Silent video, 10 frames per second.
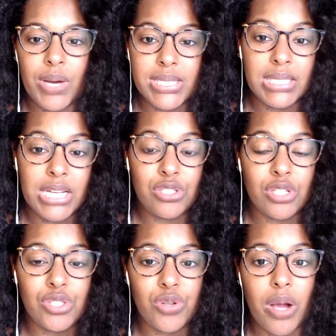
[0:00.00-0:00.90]
let your
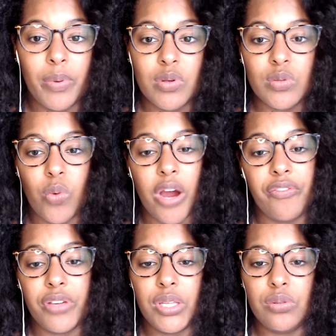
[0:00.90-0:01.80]
troubles work
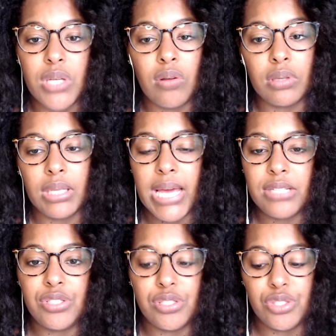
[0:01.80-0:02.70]
for you. Don't
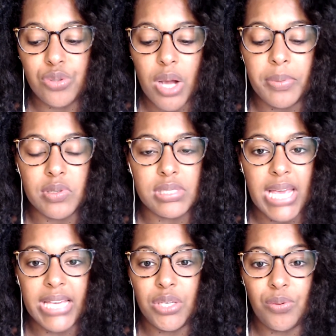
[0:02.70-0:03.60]
let your troubles
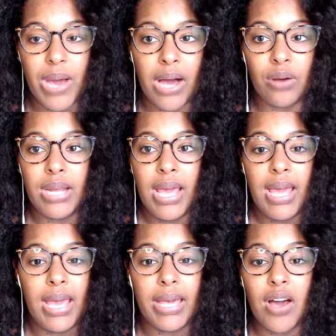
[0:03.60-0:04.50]
take you out
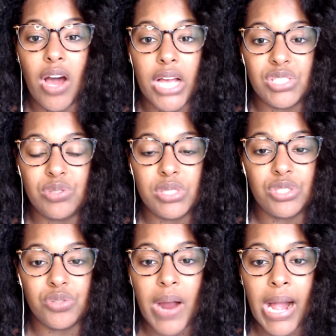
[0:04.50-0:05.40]
and cause you to
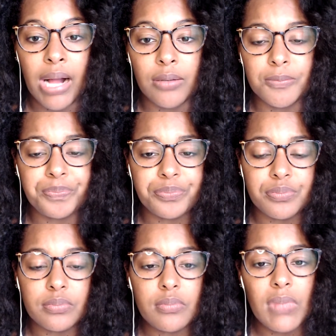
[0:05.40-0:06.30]
drown,
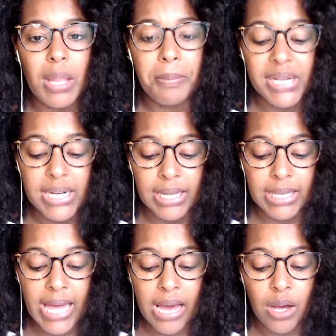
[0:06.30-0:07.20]
but
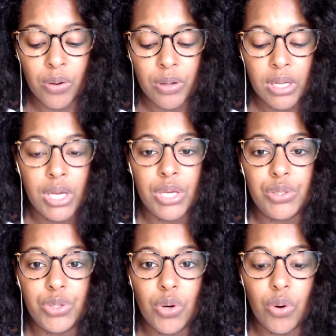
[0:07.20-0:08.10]
allow
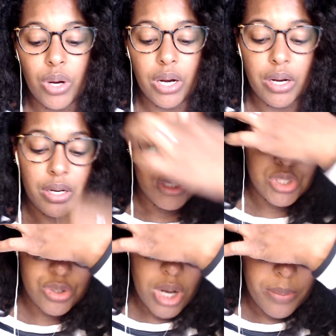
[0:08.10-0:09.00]
your
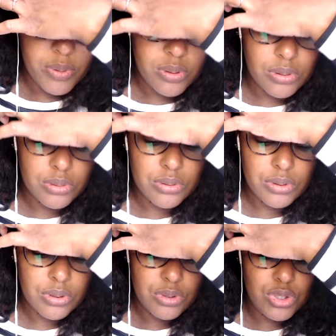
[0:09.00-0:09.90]

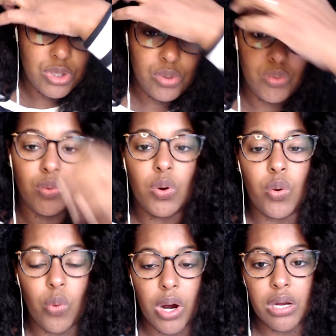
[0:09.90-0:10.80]
troubles to
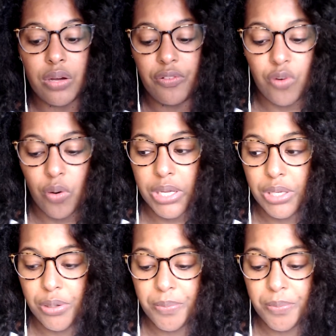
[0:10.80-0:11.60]
work for you.